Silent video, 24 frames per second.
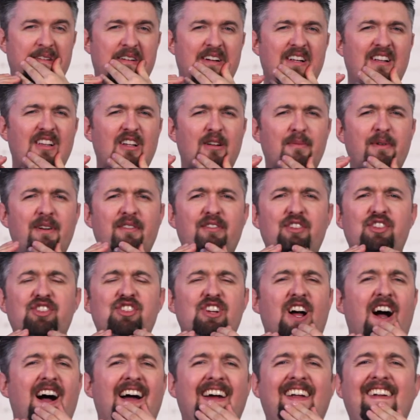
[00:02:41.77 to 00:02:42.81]
a little bit of a
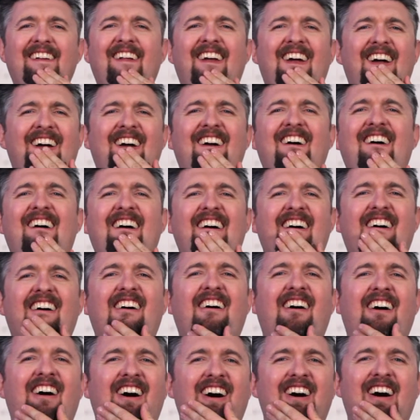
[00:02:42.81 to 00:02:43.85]
shine,
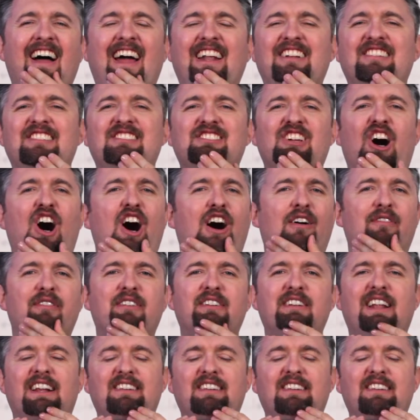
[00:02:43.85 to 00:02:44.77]
uh, and soft.